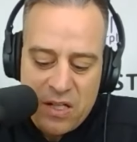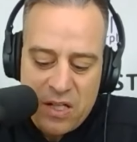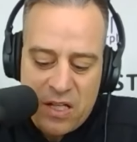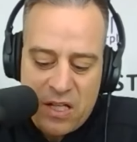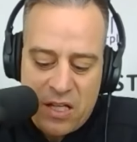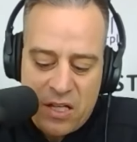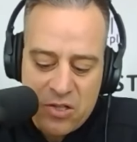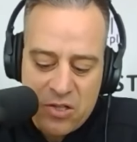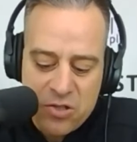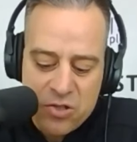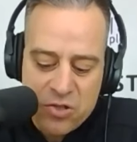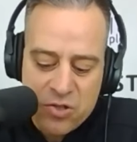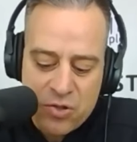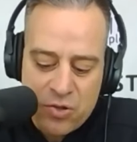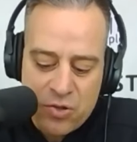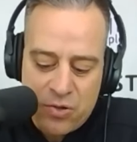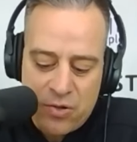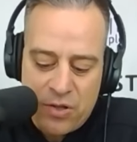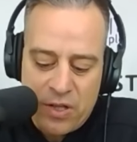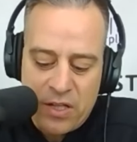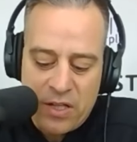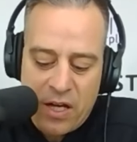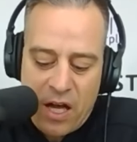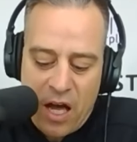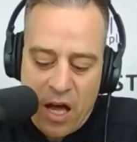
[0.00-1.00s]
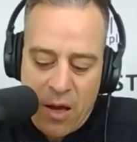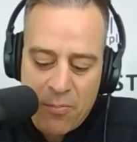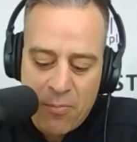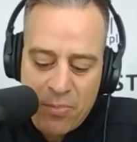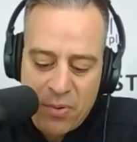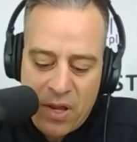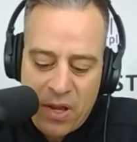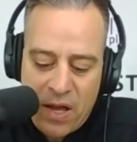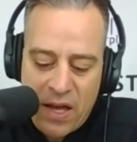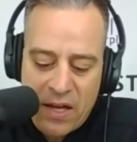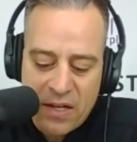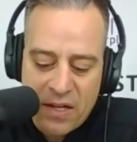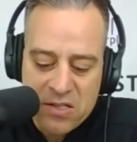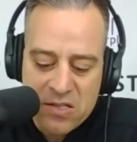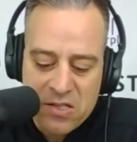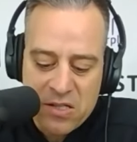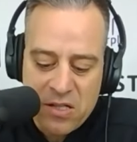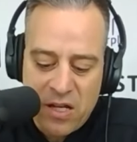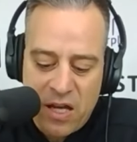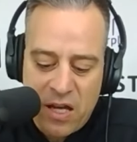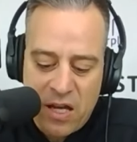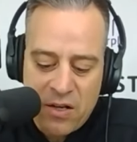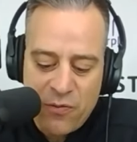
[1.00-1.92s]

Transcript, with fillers: it is truly complex and,